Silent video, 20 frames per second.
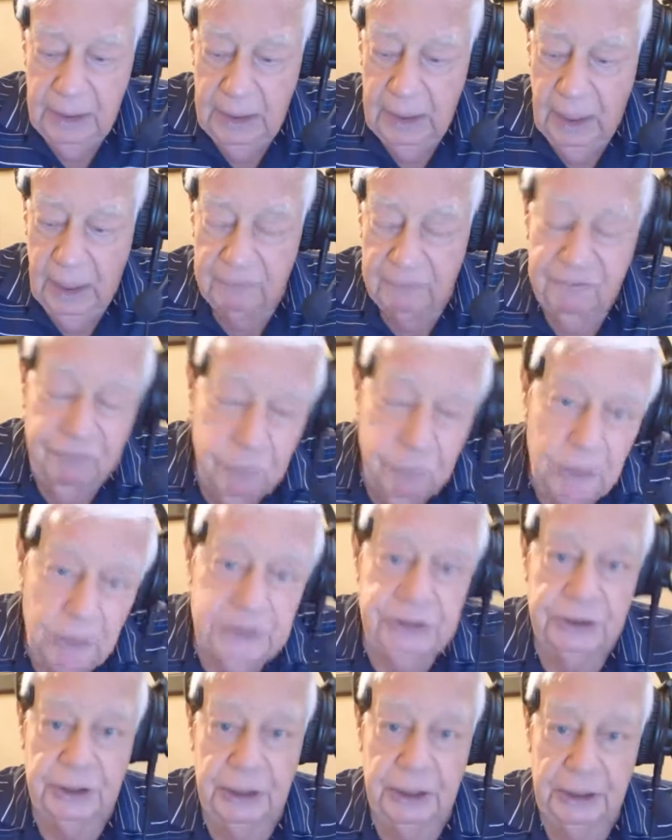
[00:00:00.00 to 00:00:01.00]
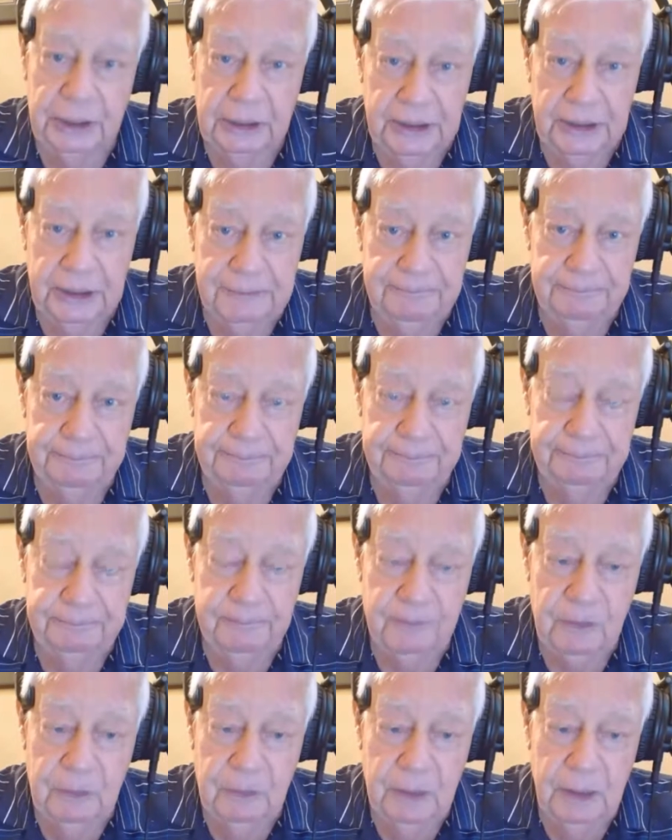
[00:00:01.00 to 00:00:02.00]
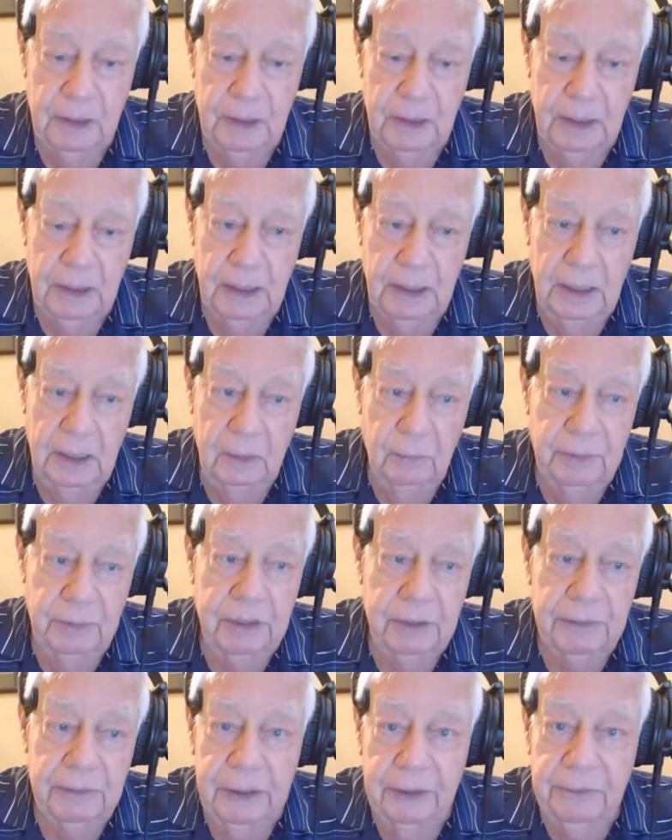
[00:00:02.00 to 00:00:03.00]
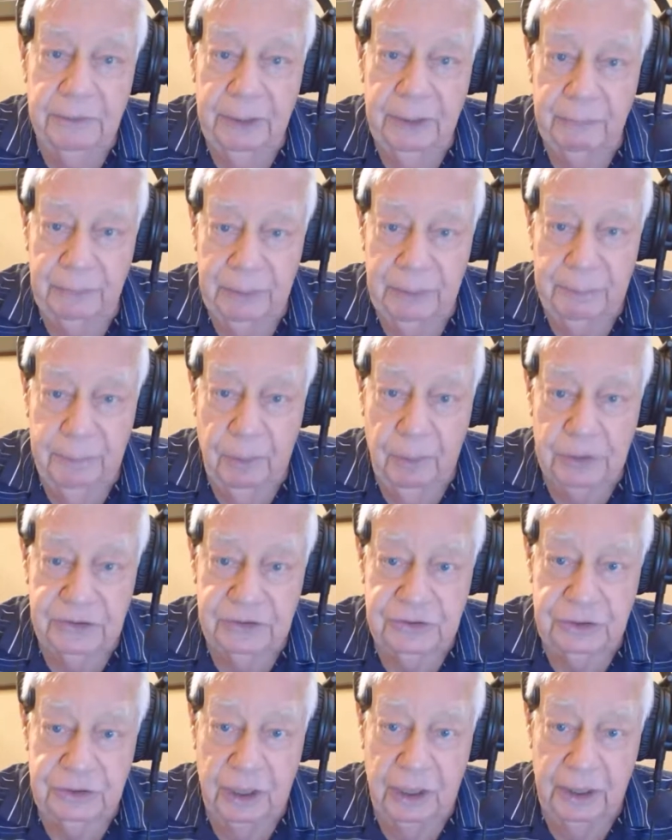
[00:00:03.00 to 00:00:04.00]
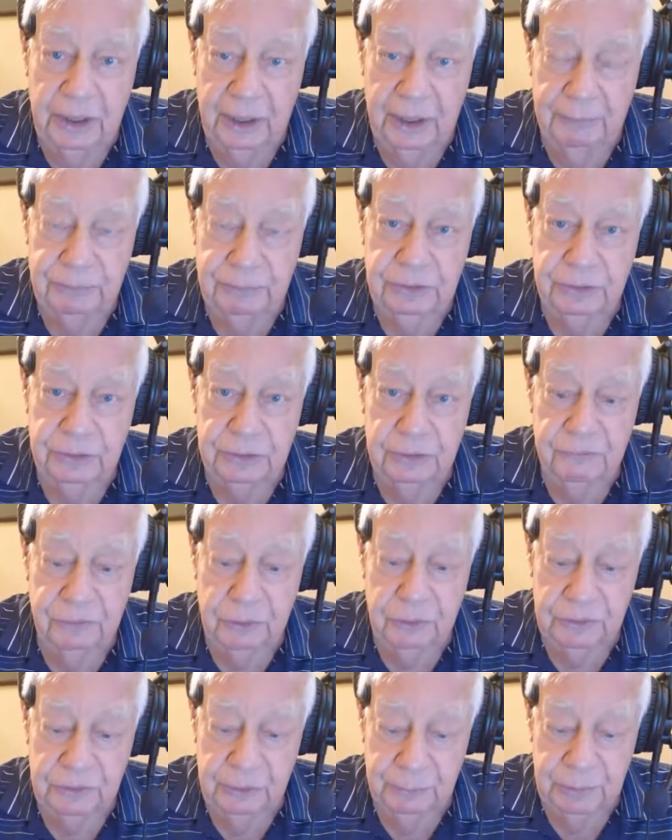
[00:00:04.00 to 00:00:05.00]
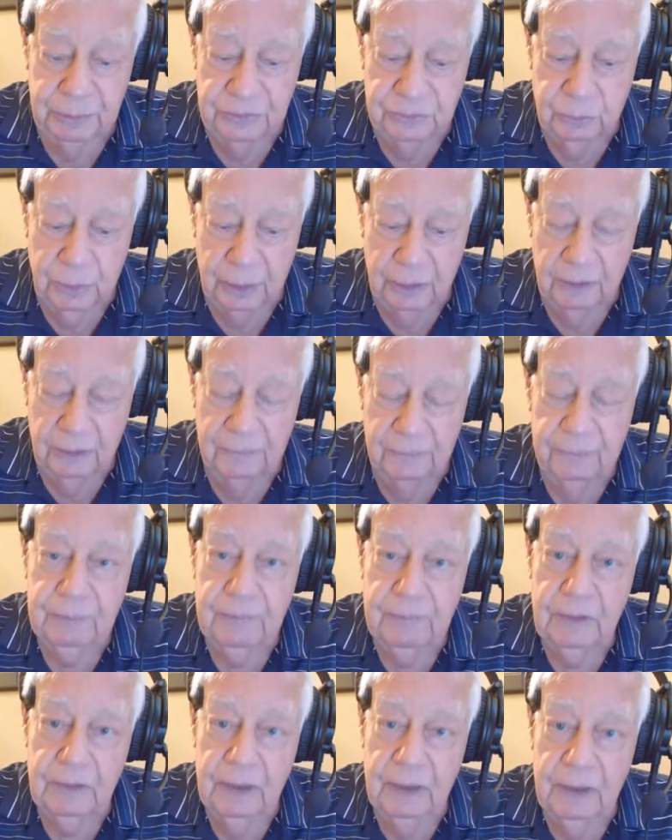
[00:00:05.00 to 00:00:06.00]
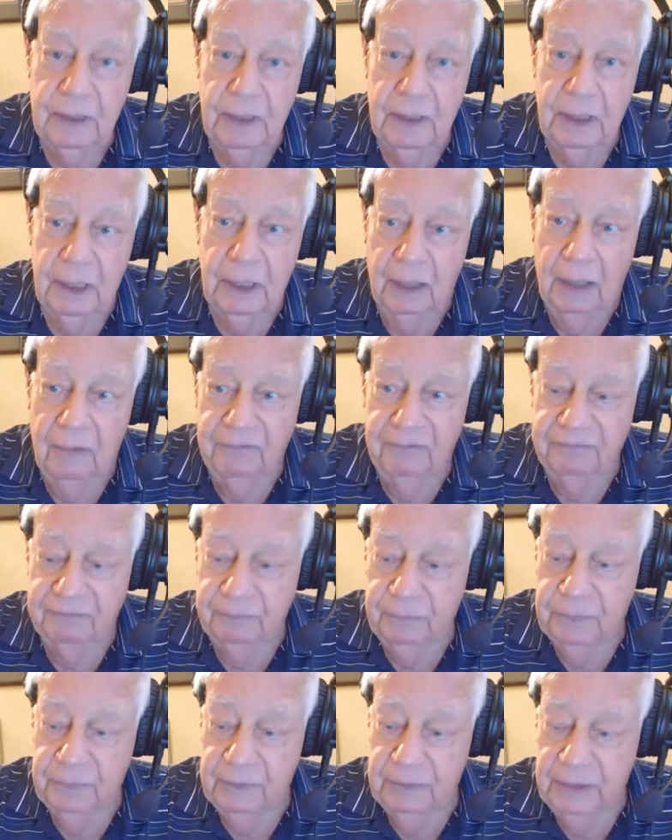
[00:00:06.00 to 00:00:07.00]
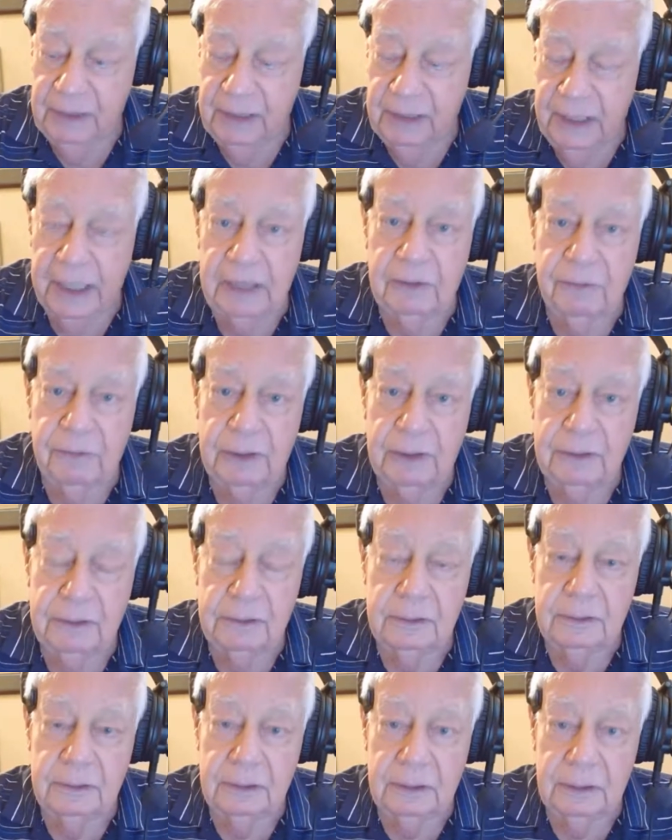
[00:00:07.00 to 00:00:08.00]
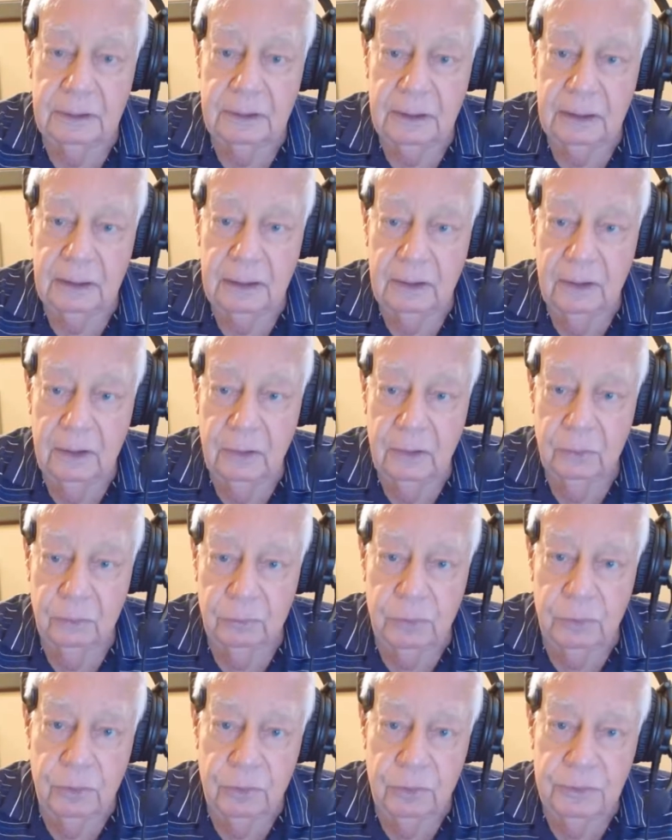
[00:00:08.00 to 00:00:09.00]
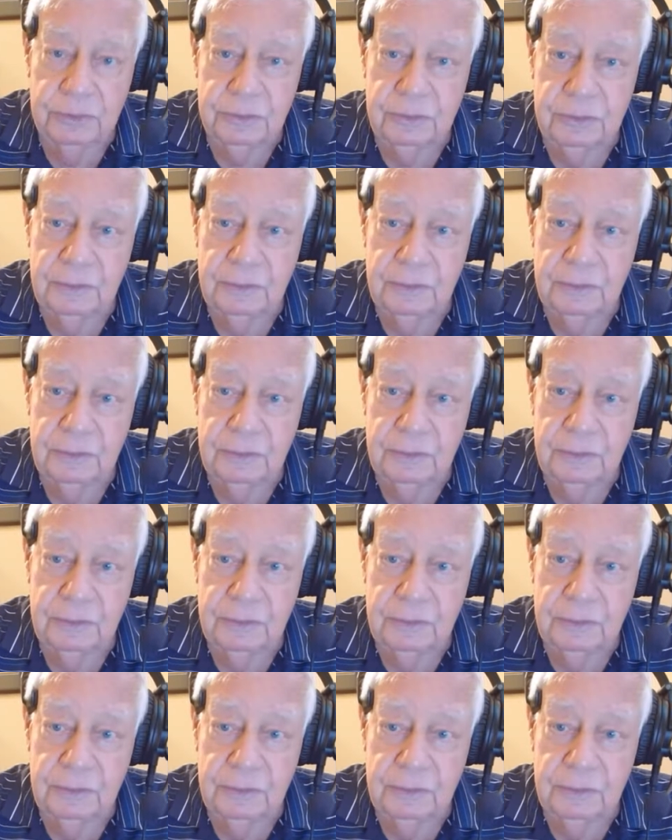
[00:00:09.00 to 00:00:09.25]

Unfortunately, we are hearing reports, John, and I'm sure you've heard them as well, of ignorant, rude,